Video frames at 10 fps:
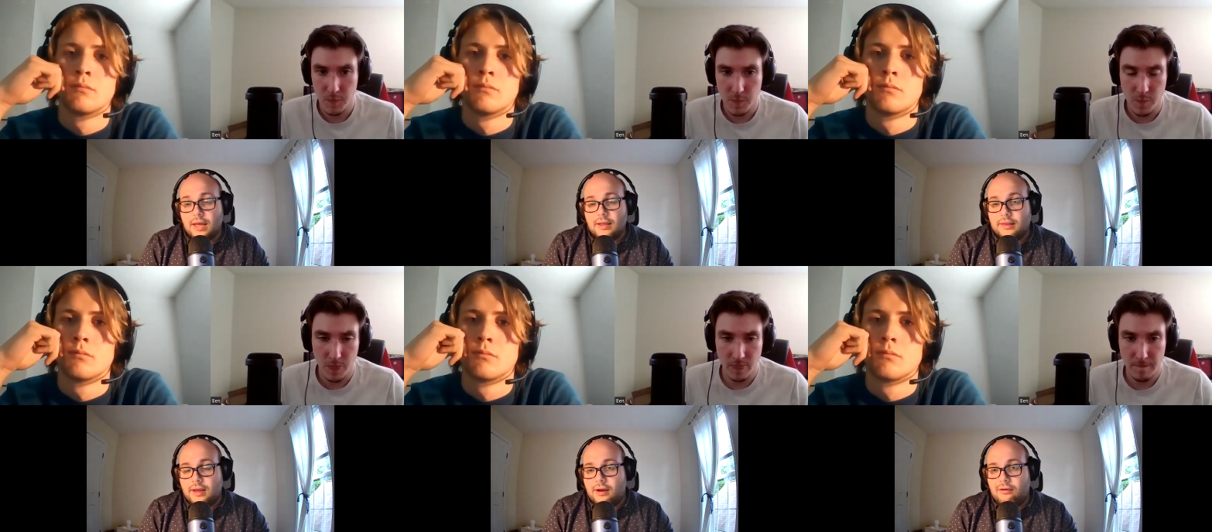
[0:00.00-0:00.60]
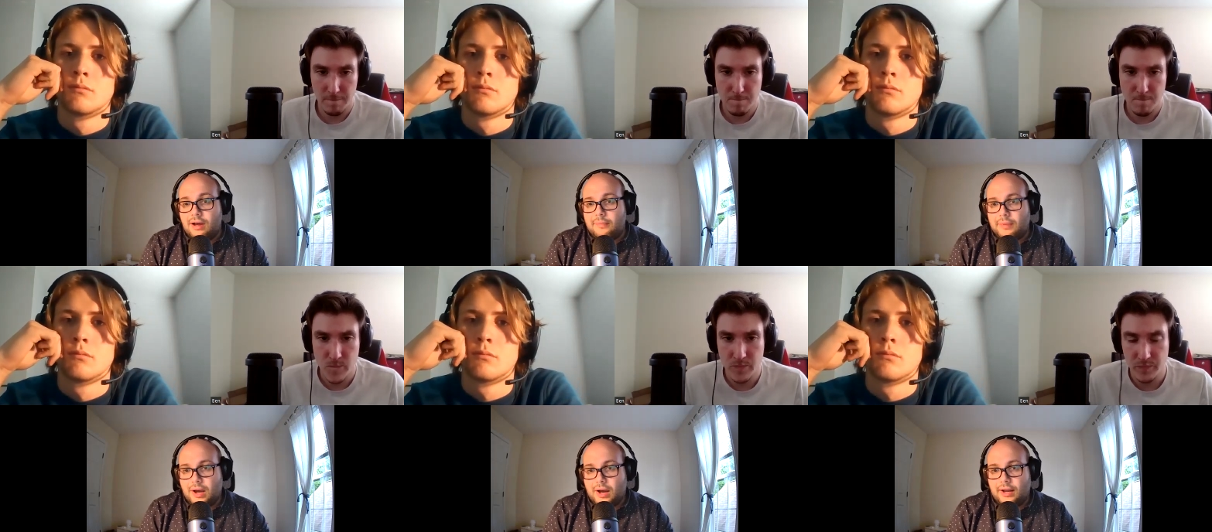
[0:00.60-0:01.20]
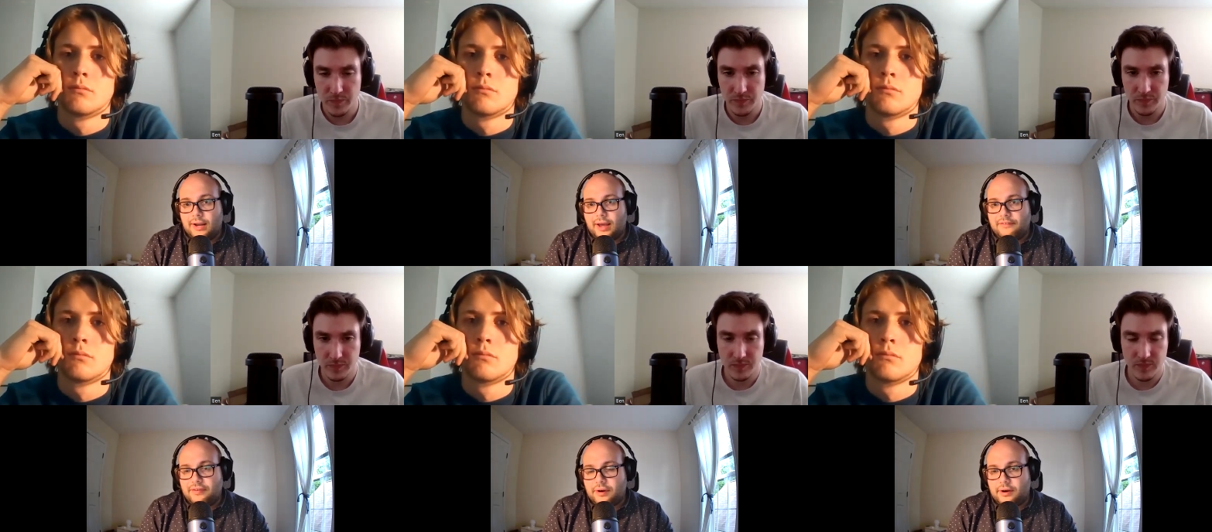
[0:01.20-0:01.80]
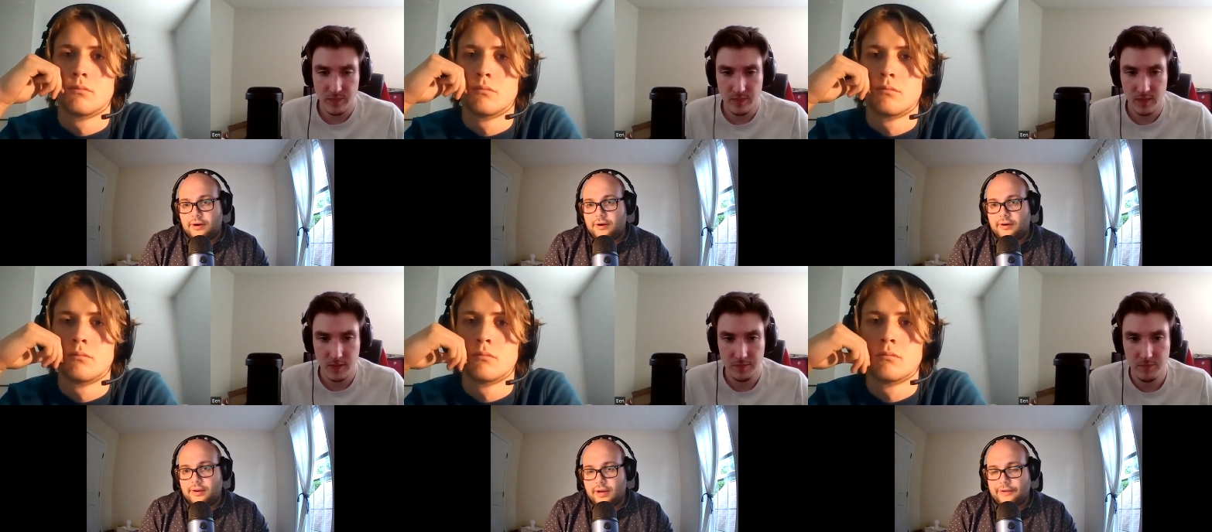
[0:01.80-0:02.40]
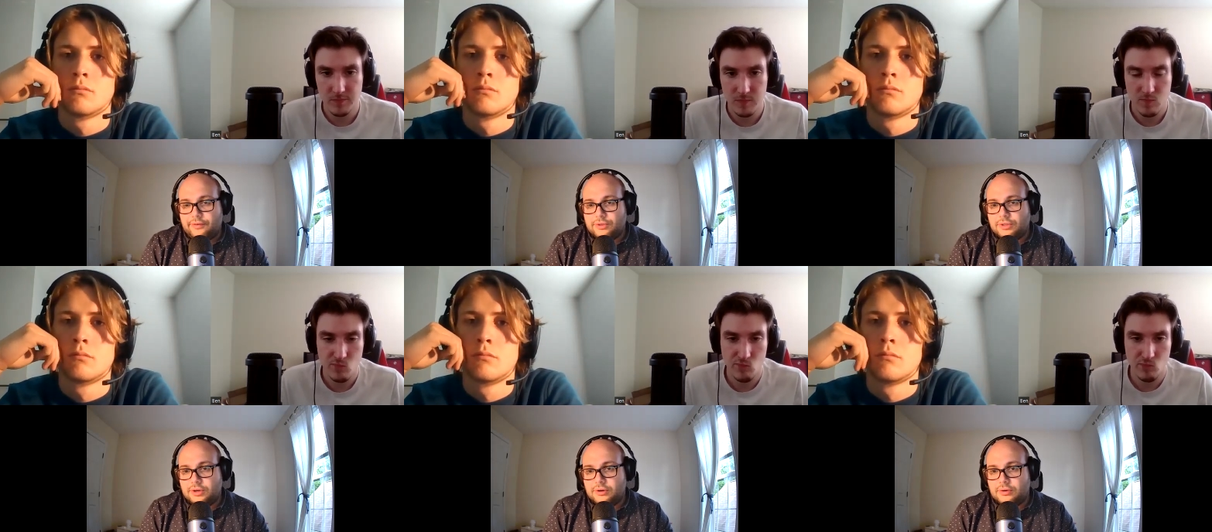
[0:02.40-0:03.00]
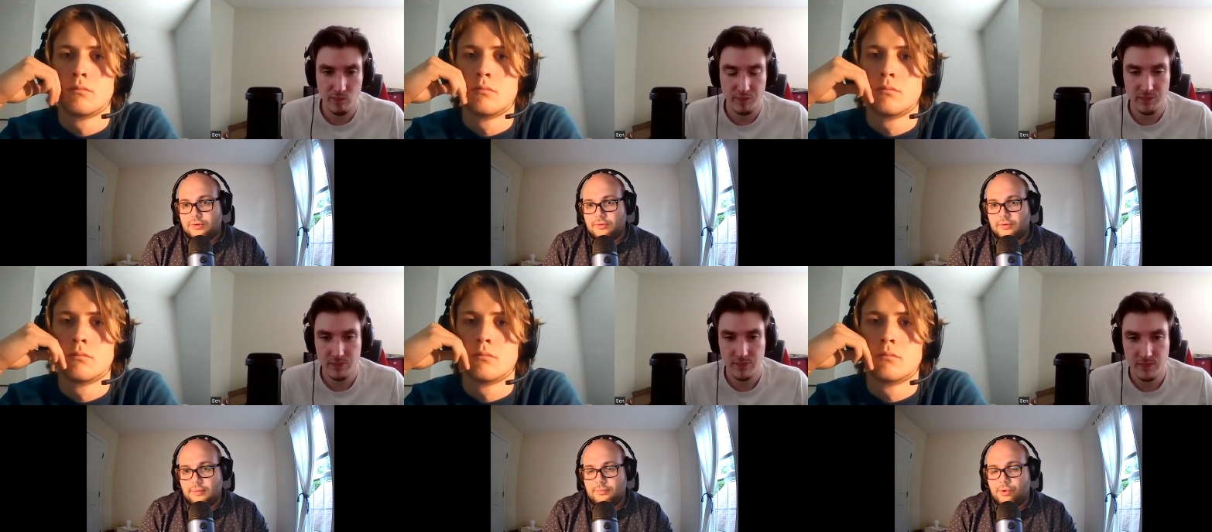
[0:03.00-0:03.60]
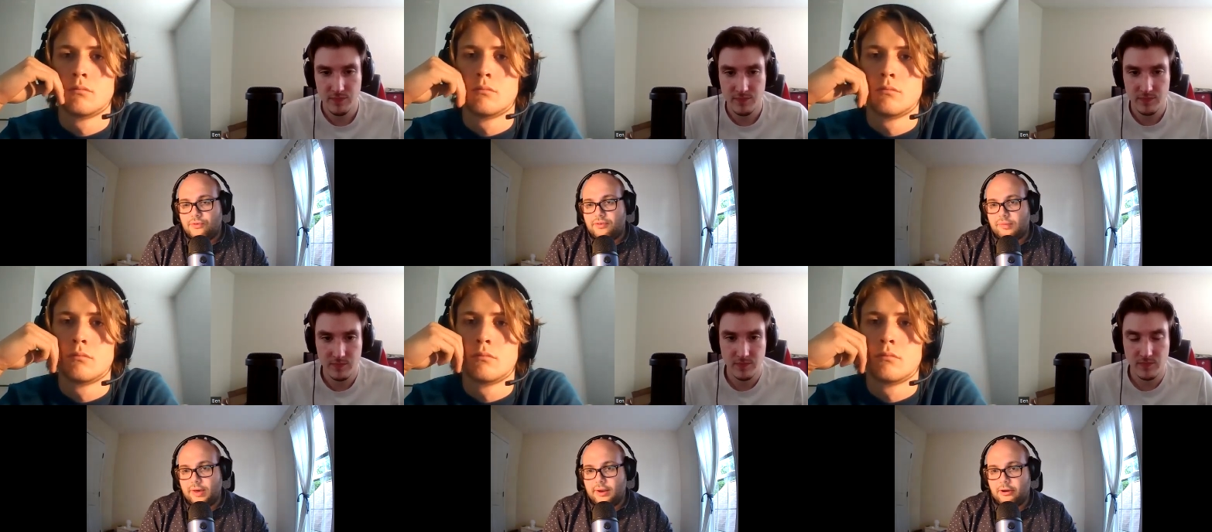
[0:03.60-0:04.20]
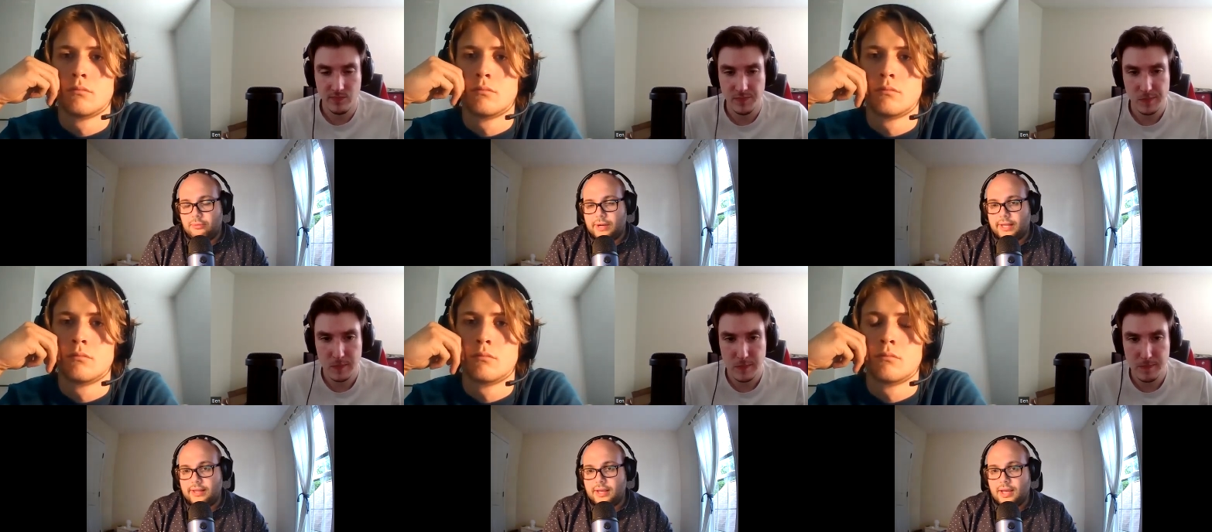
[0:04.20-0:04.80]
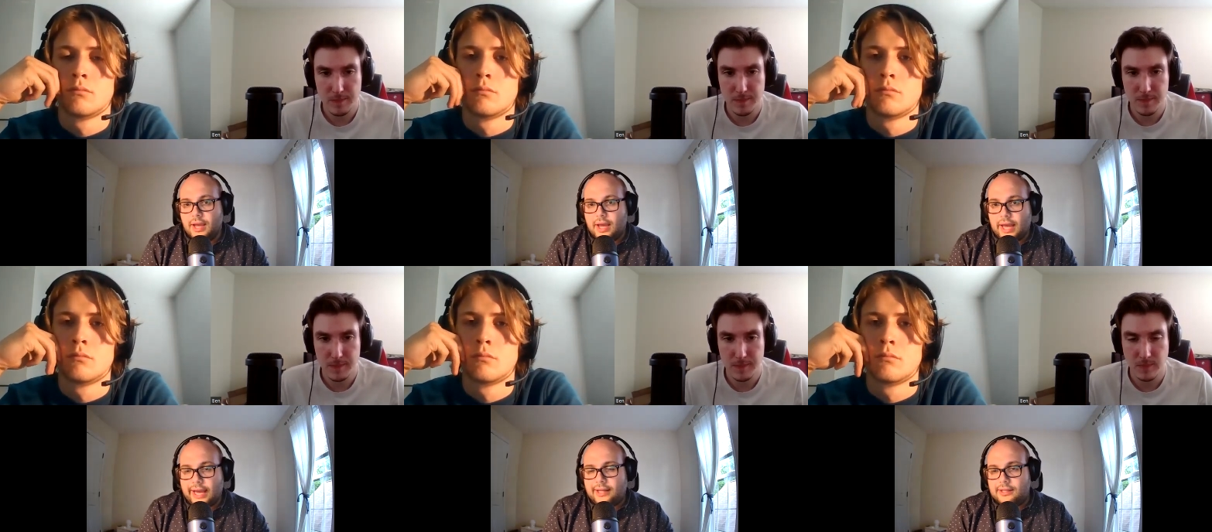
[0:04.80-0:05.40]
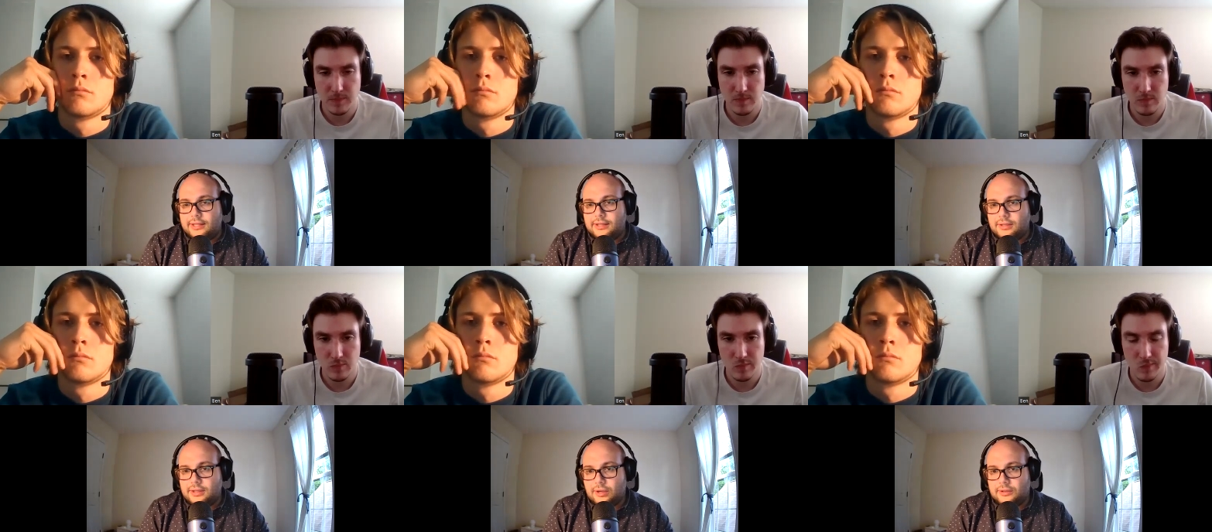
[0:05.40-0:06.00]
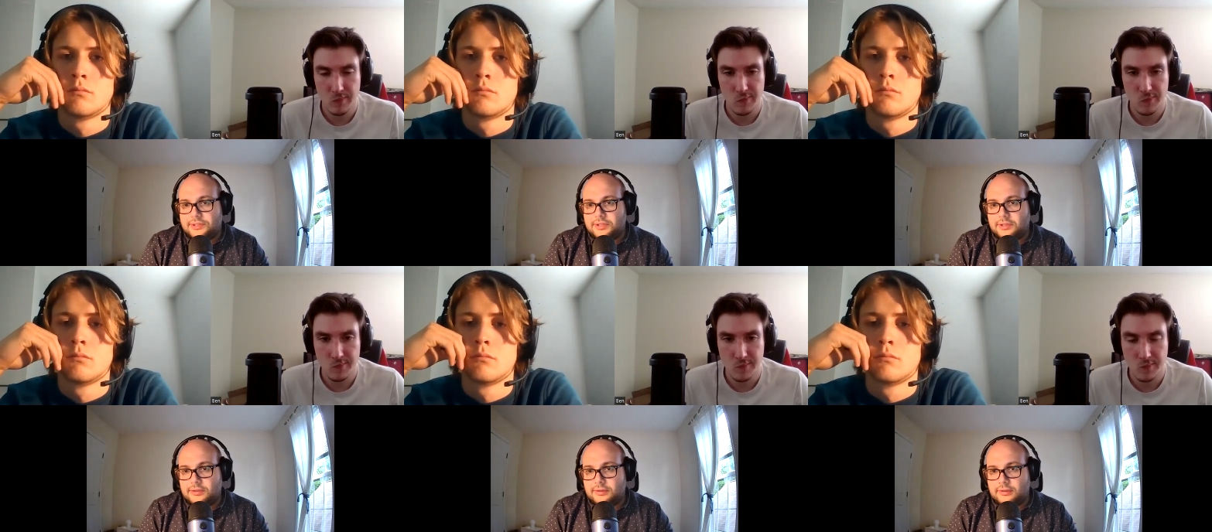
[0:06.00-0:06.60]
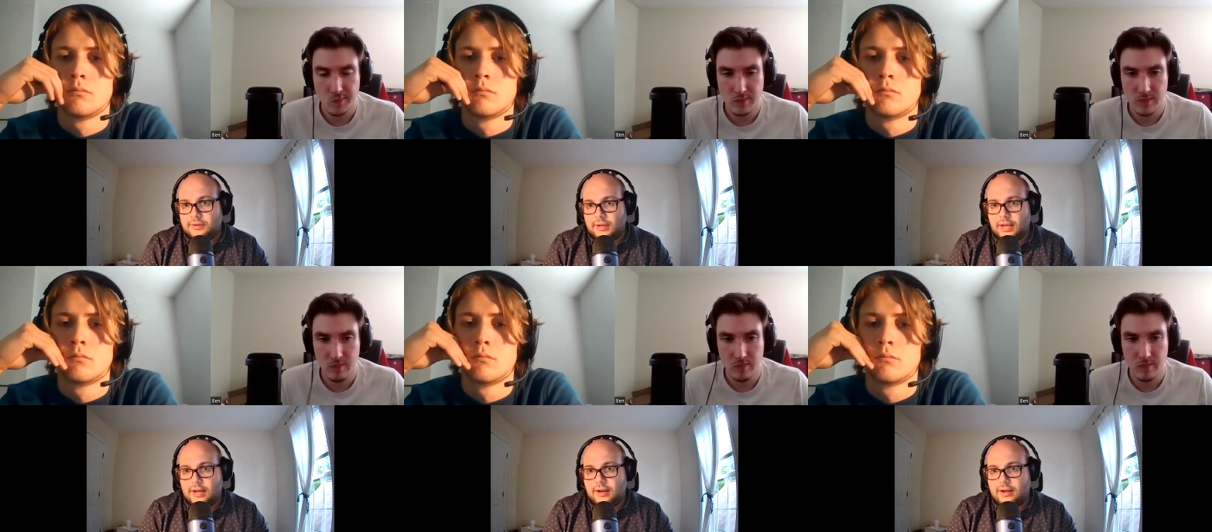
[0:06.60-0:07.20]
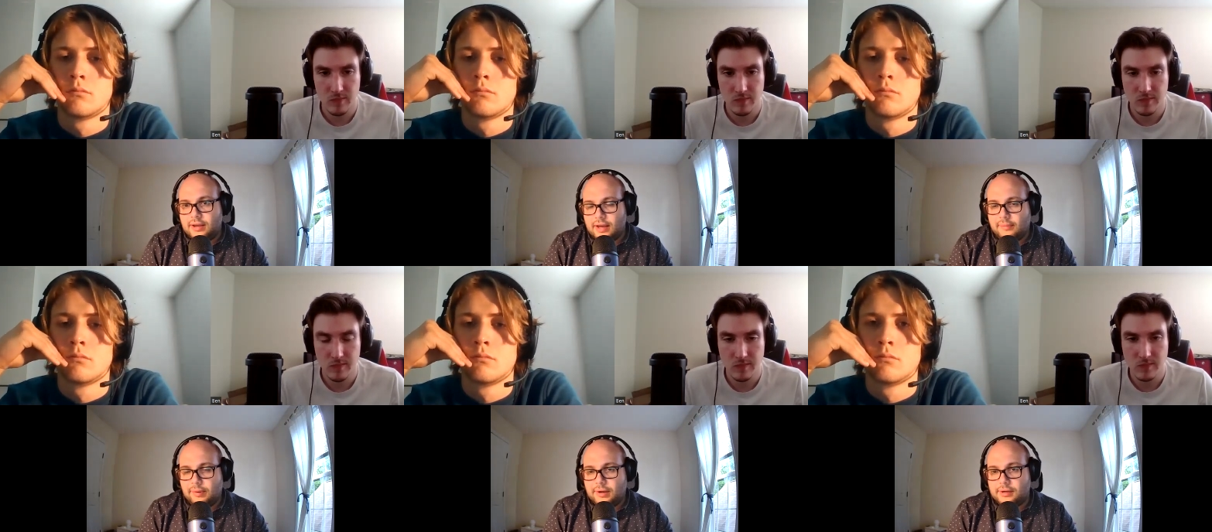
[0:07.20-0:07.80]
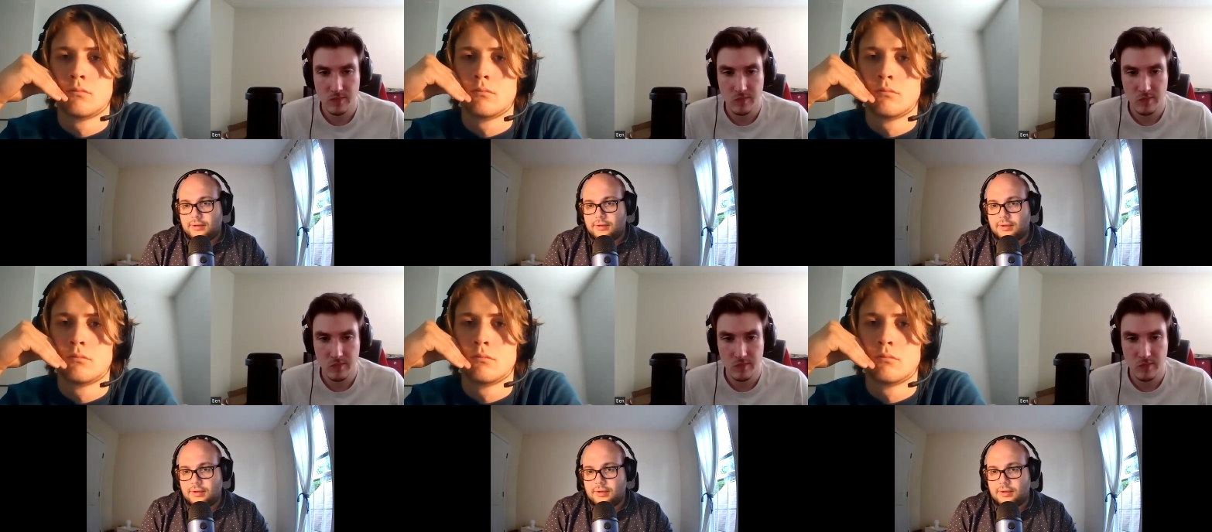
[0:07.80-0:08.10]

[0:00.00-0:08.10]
Speaker 1: No, I'm not. I've heard. I've also I'm more familiar with Ekelund, Tollison, and Hebert.